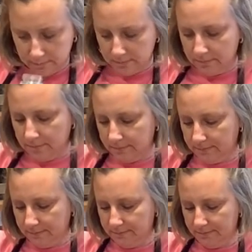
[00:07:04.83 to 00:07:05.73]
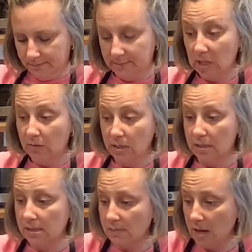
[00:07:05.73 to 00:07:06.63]
You can really
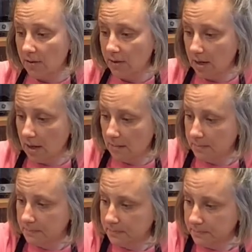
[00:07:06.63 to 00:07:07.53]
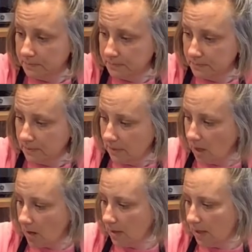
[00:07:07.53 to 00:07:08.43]
smell the
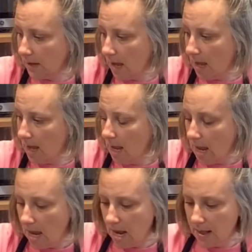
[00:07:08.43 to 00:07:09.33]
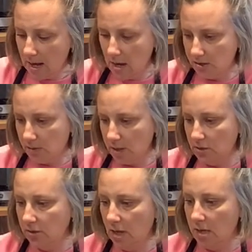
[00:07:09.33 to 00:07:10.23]
garlic in that. And then I also want to
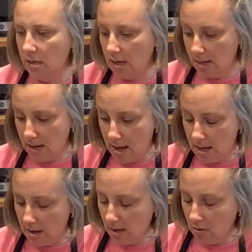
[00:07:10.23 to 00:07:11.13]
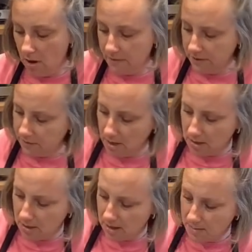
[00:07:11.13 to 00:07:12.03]
do the onion on that. I love the 3
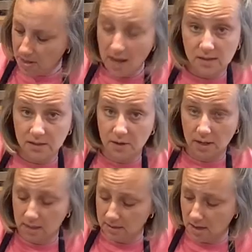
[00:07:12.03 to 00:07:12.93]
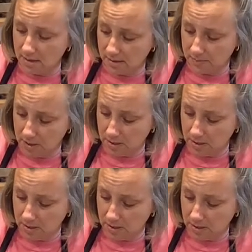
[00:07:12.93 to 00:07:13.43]
onion. Anybody that has 3 onion, it's awesome.